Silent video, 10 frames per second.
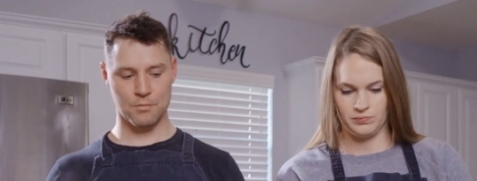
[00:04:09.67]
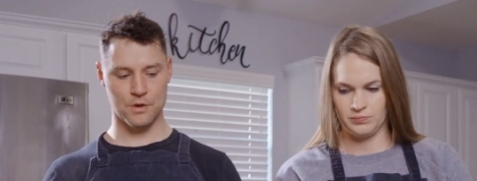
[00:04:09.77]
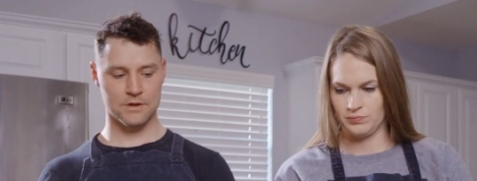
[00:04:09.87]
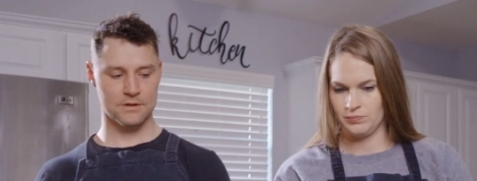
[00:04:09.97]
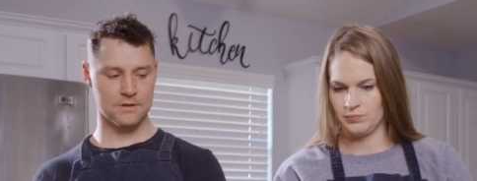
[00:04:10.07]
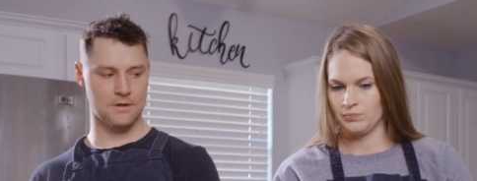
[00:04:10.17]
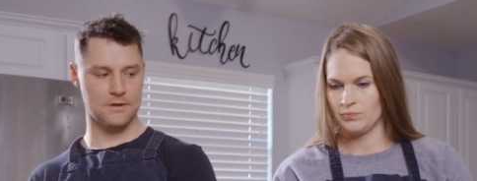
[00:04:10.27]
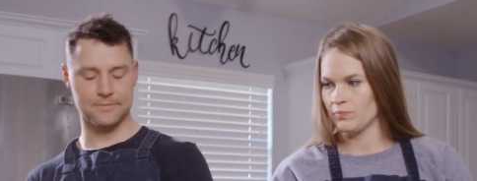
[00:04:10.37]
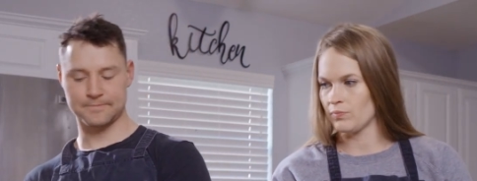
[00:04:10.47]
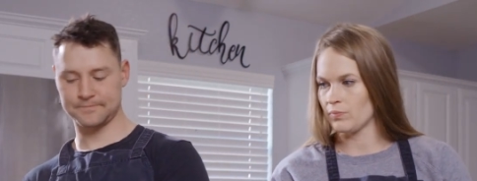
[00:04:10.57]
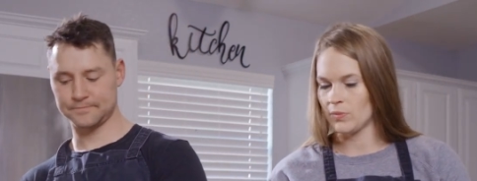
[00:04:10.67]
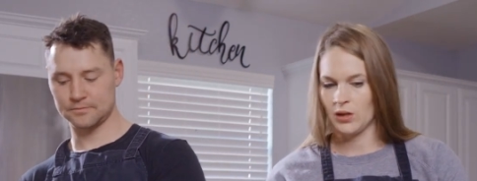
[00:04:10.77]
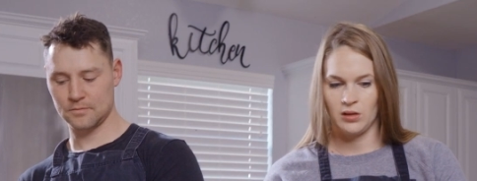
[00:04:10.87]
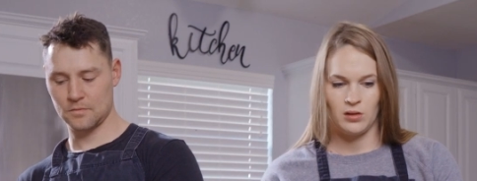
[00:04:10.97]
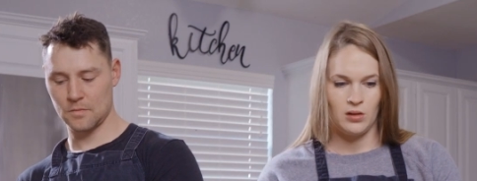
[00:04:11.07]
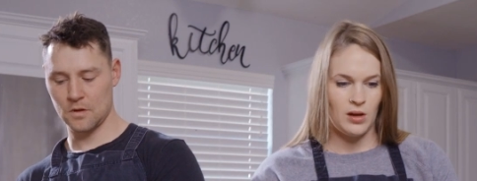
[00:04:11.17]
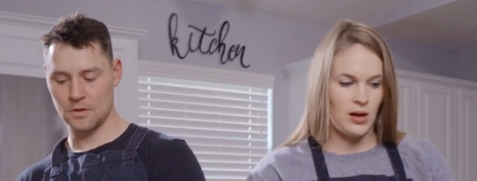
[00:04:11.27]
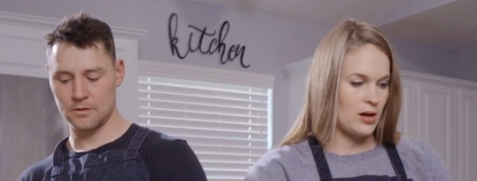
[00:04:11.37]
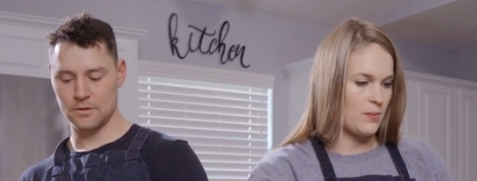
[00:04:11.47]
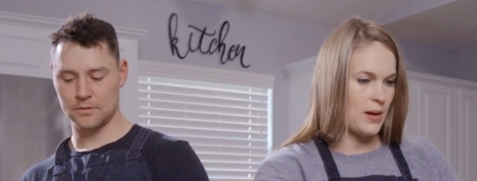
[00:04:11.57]
Speaker 1: Put this in there now?
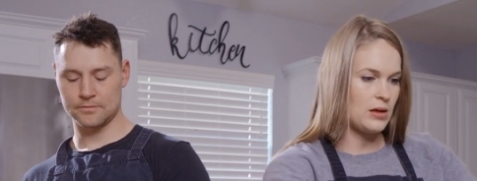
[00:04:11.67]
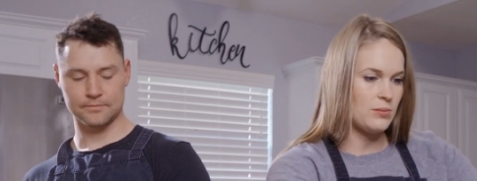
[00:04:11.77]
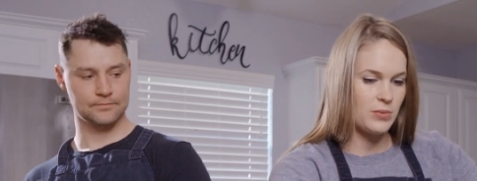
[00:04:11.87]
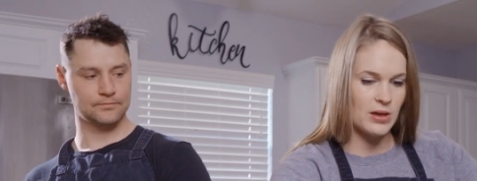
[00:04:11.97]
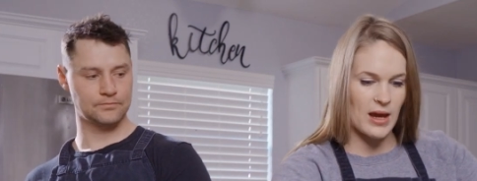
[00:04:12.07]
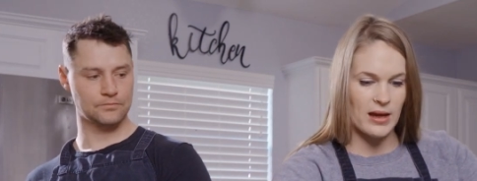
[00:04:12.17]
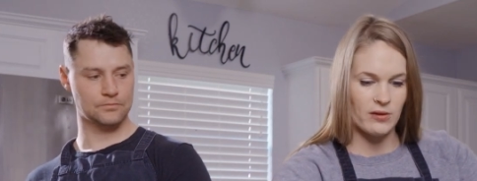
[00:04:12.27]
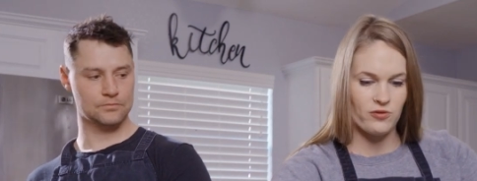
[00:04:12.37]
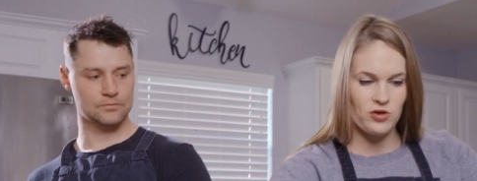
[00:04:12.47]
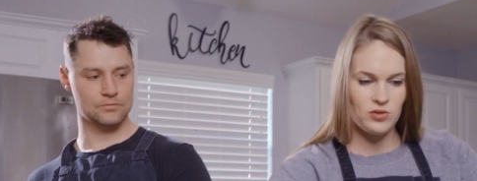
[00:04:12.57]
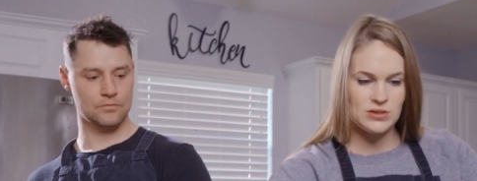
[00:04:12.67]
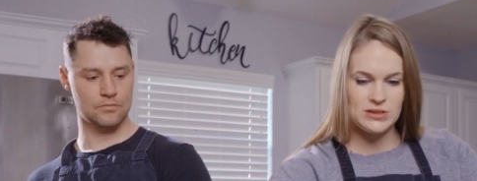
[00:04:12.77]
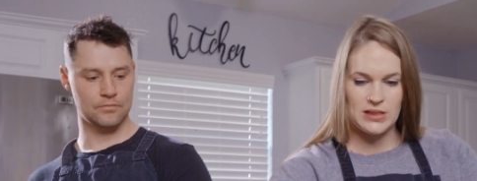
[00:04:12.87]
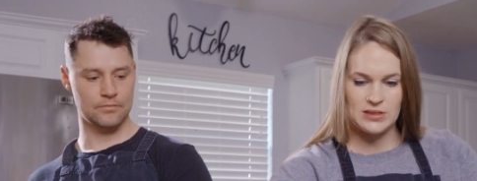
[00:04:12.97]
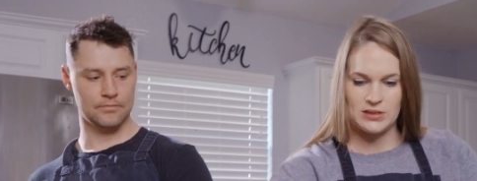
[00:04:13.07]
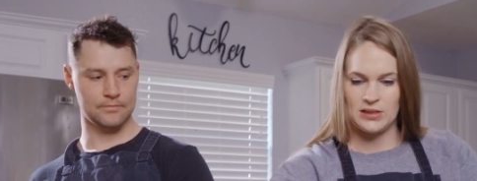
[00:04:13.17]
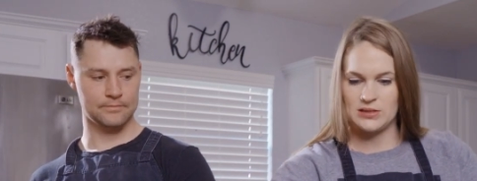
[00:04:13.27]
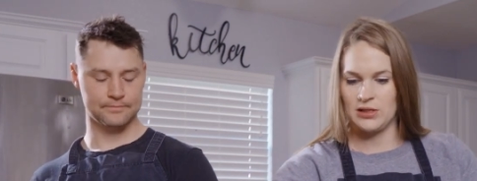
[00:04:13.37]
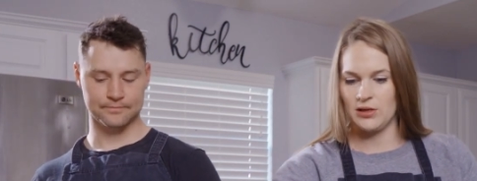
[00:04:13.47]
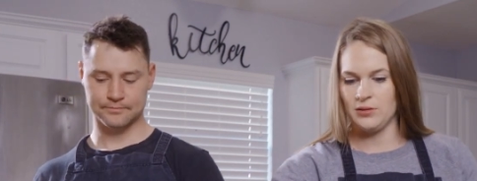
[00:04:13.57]
Speaker 2: I'm going to add a few seasonings
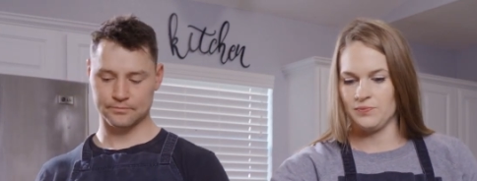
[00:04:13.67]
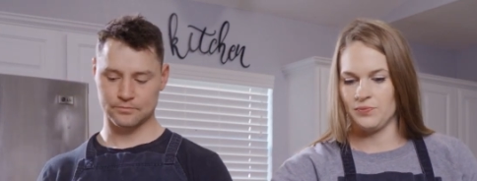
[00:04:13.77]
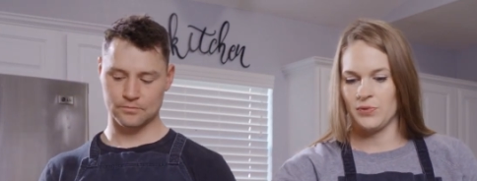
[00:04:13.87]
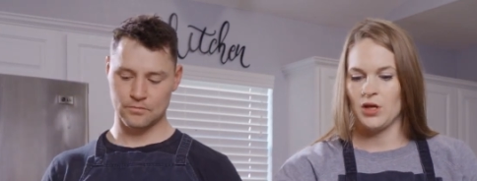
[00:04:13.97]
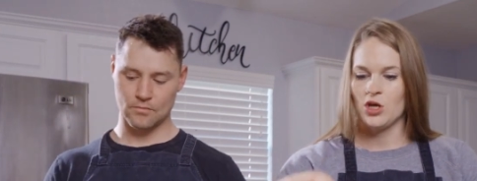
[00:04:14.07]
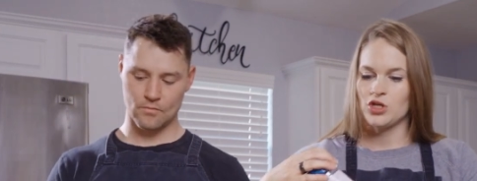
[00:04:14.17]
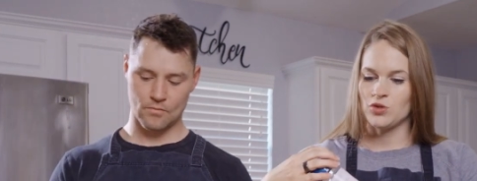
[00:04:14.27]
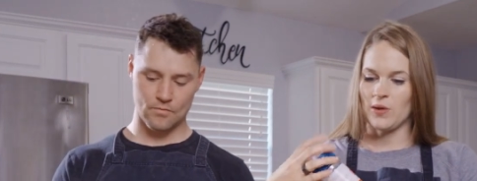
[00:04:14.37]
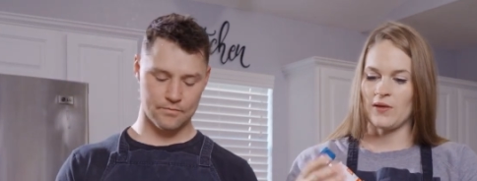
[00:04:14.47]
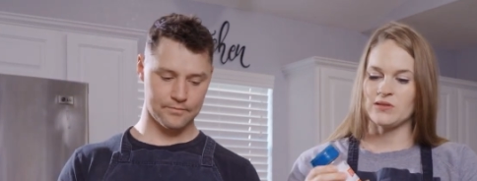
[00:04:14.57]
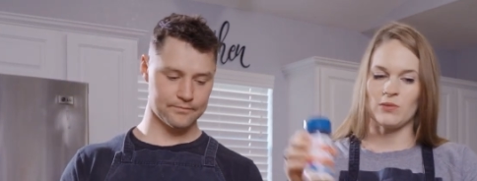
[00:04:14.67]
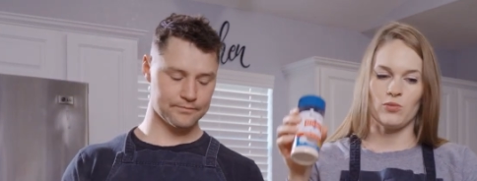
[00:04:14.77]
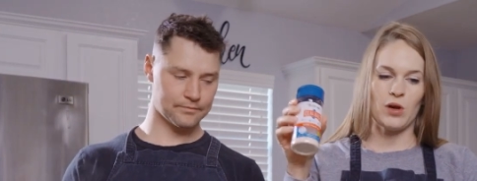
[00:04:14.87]
here. So we have some